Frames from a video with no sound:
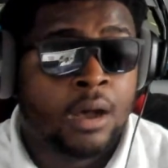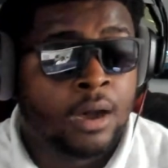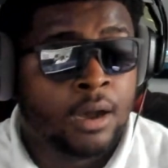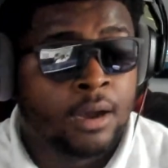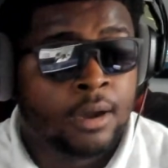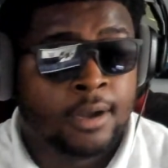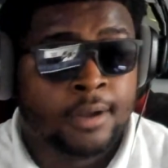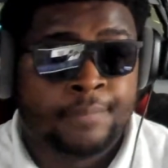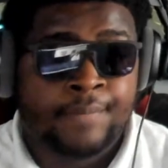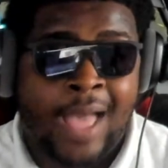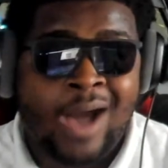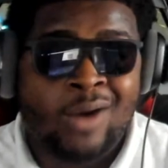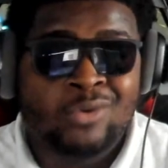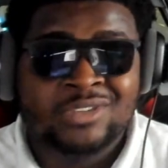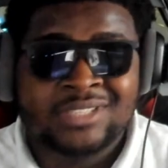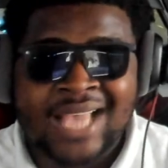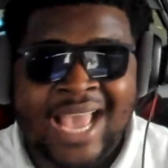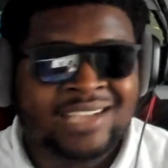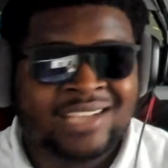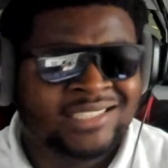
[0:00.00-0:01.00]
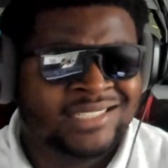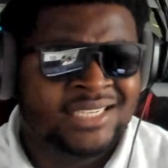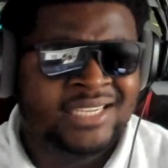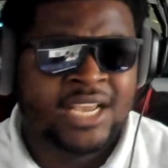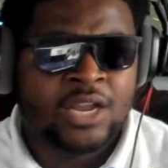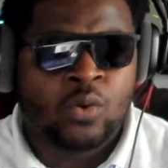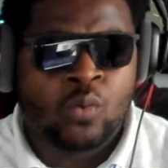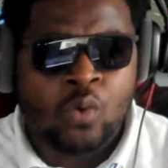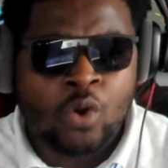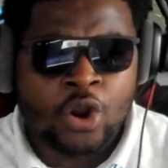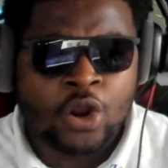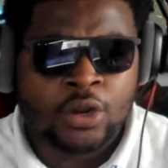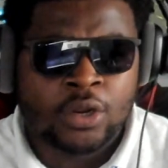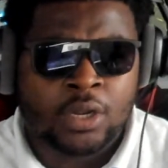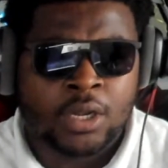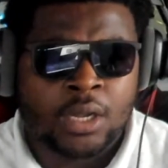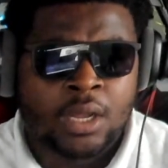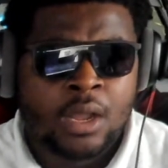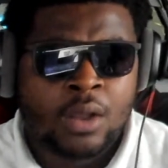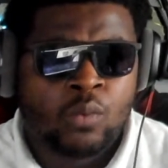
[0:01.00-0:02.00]
I was actually at
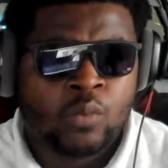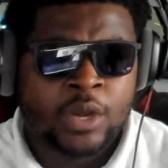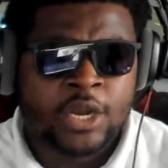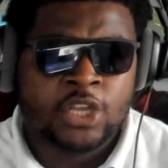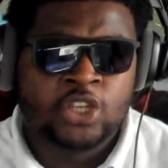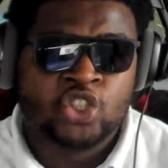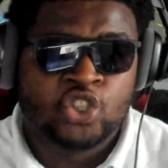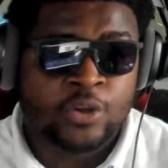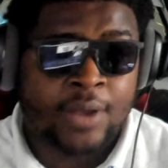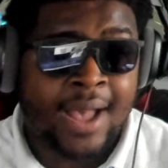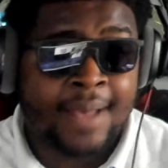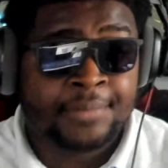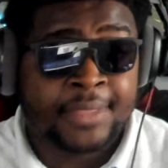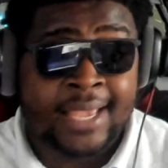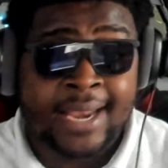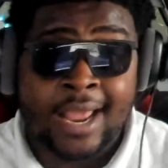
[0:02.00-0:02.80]
work when it dropped,